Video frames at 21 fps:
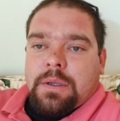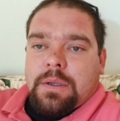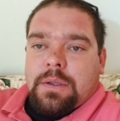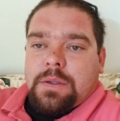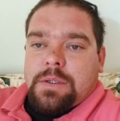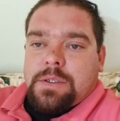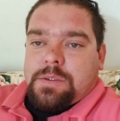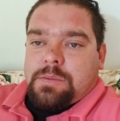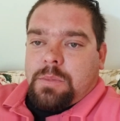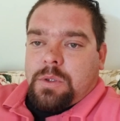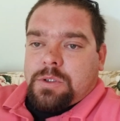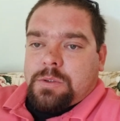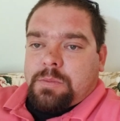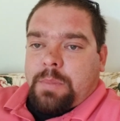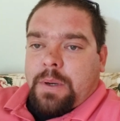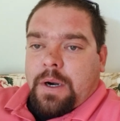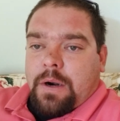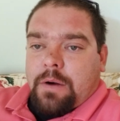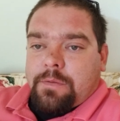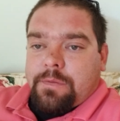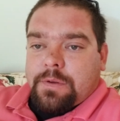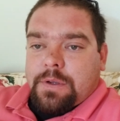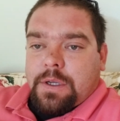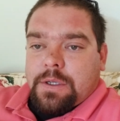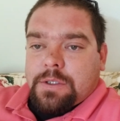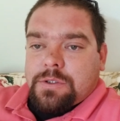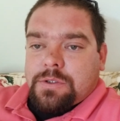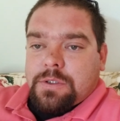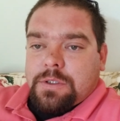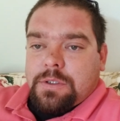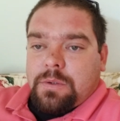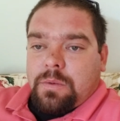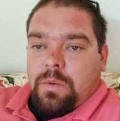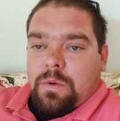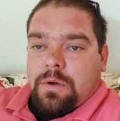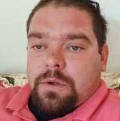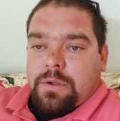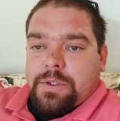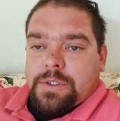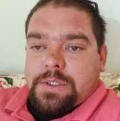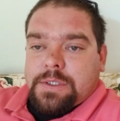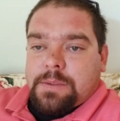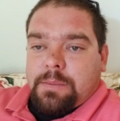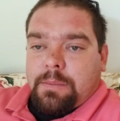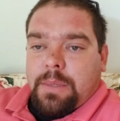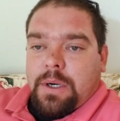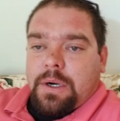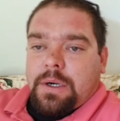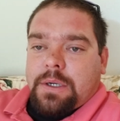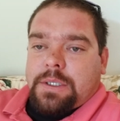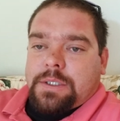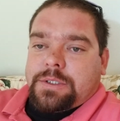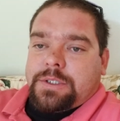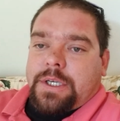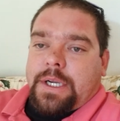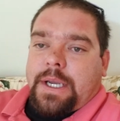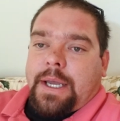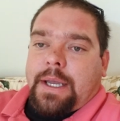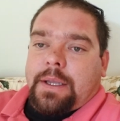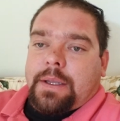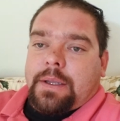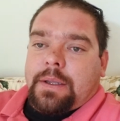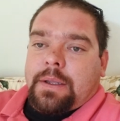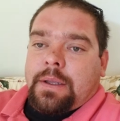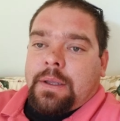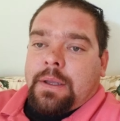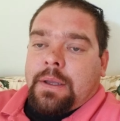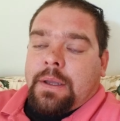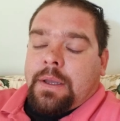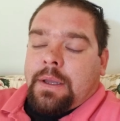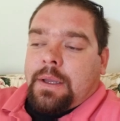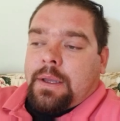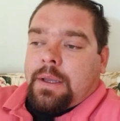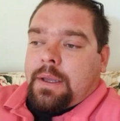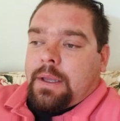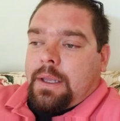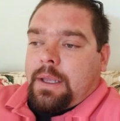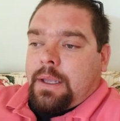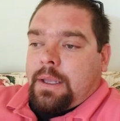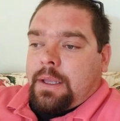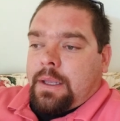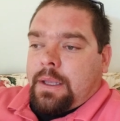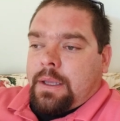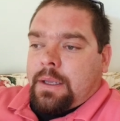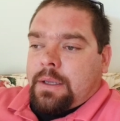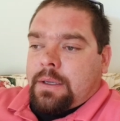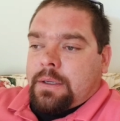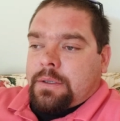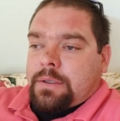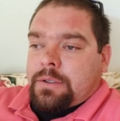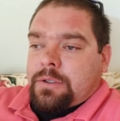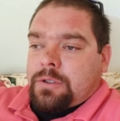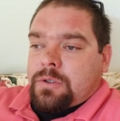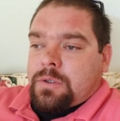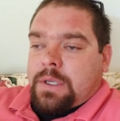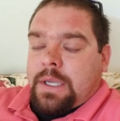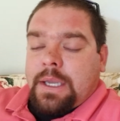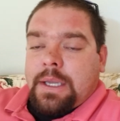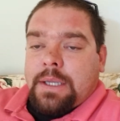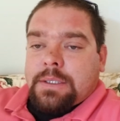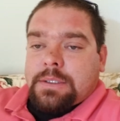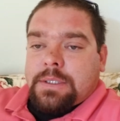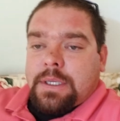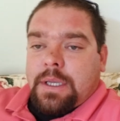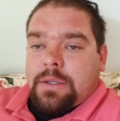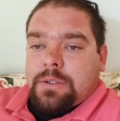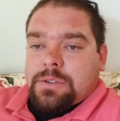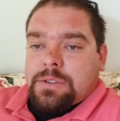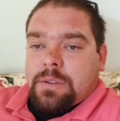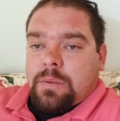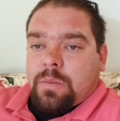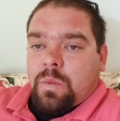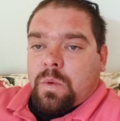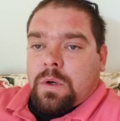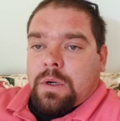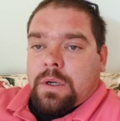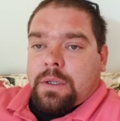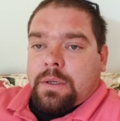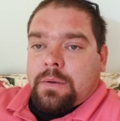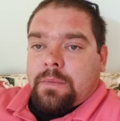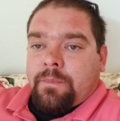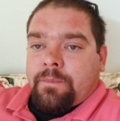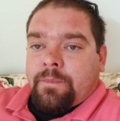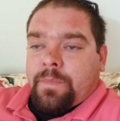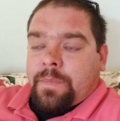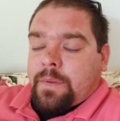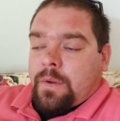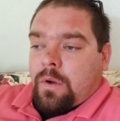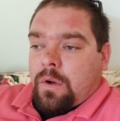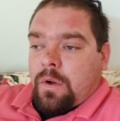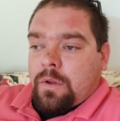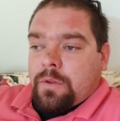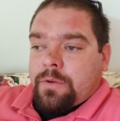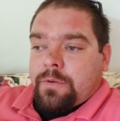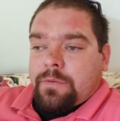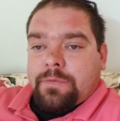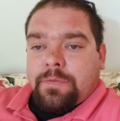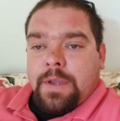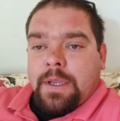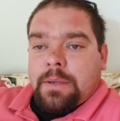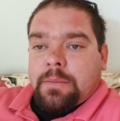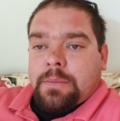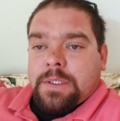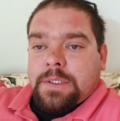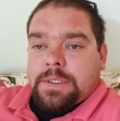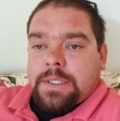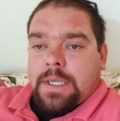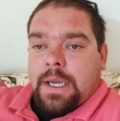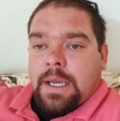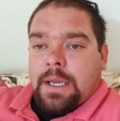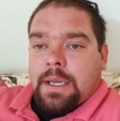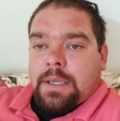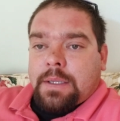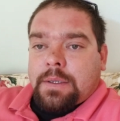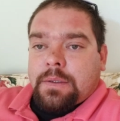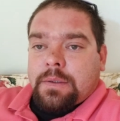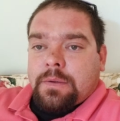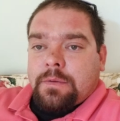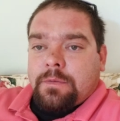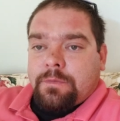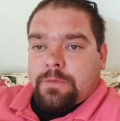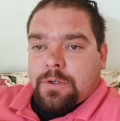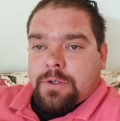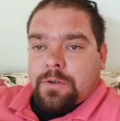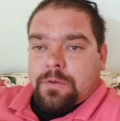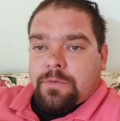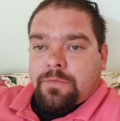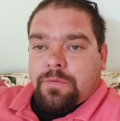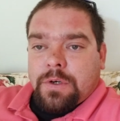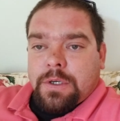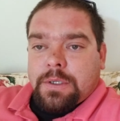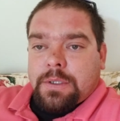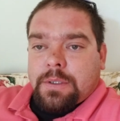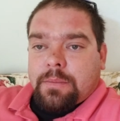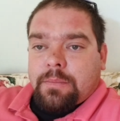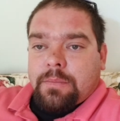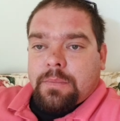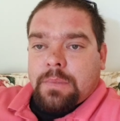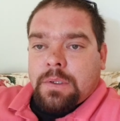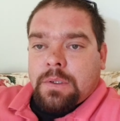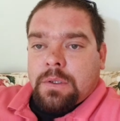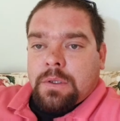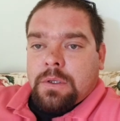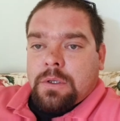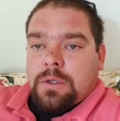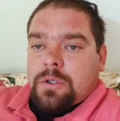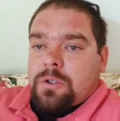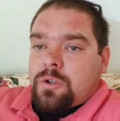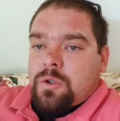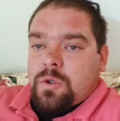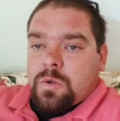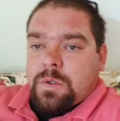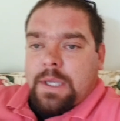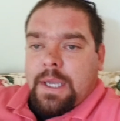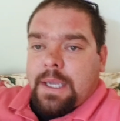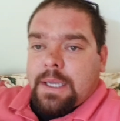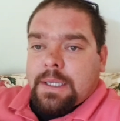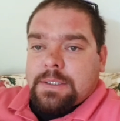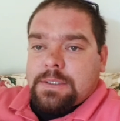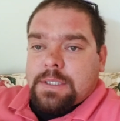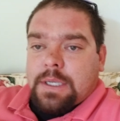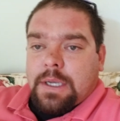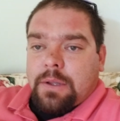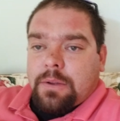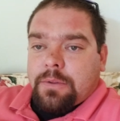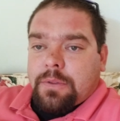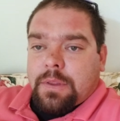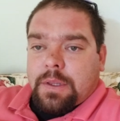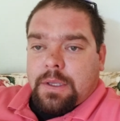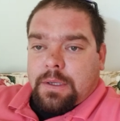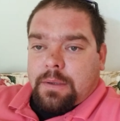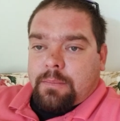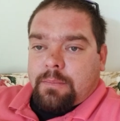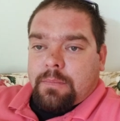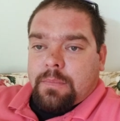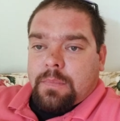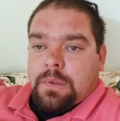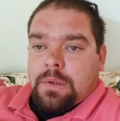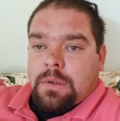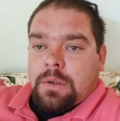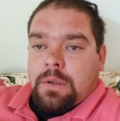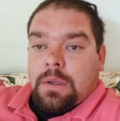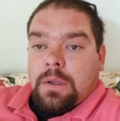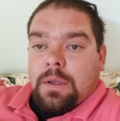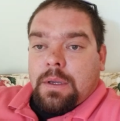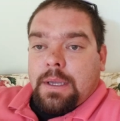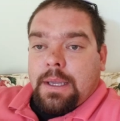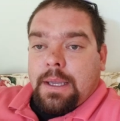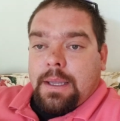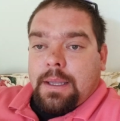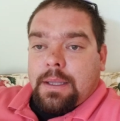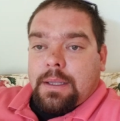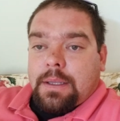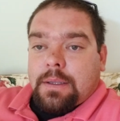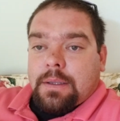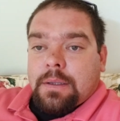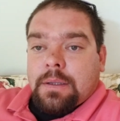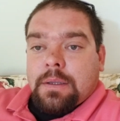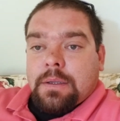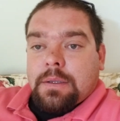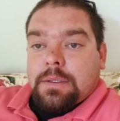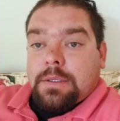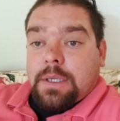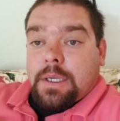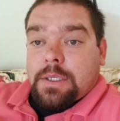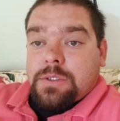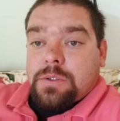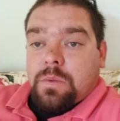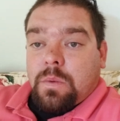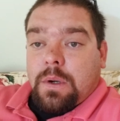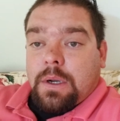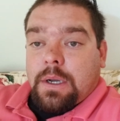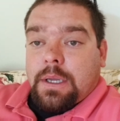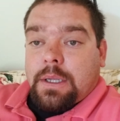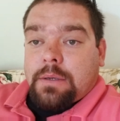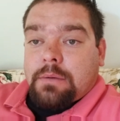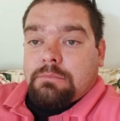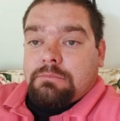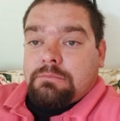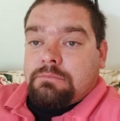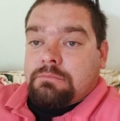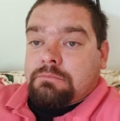This is the most powerful country in the world. This is America, Jack. And you can't tell someone all their family died for your freedom. You can't tell them, hey, guess what?